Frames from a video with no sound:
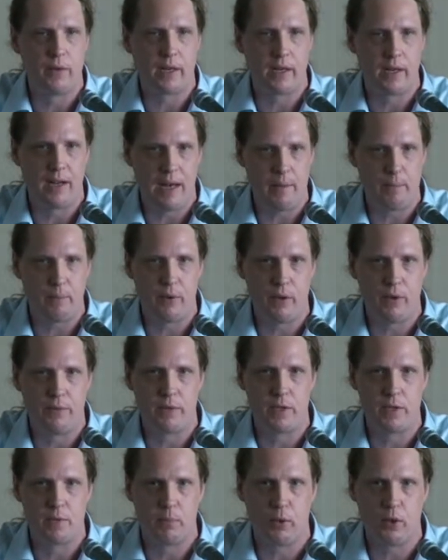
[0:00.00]
club, of the
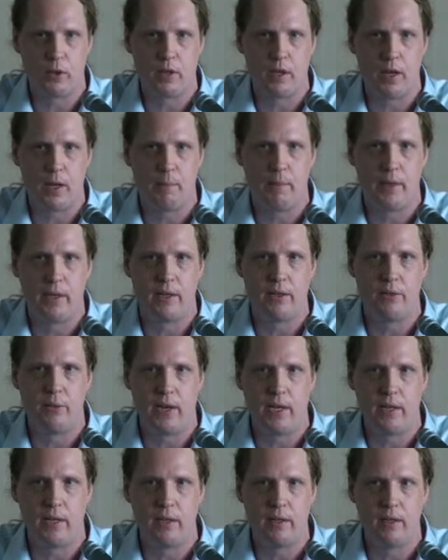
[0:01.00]
sport club and the
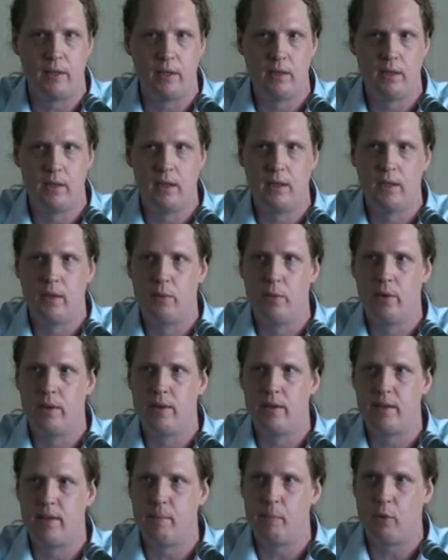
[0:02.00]
run, with a
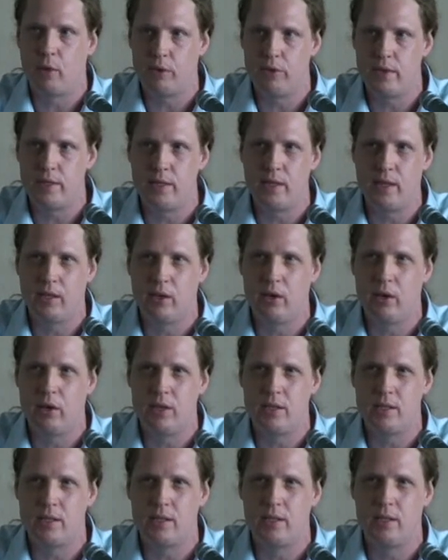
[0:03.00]
democracy
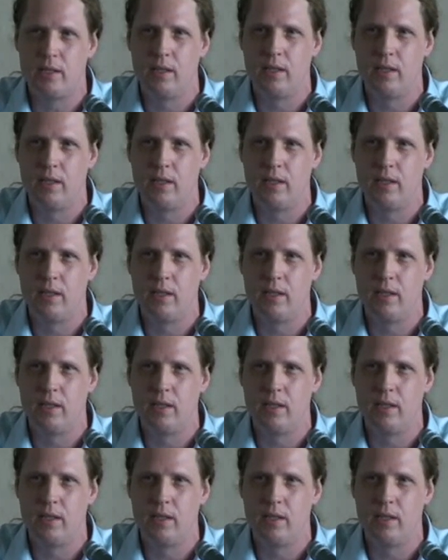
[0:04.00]
clause.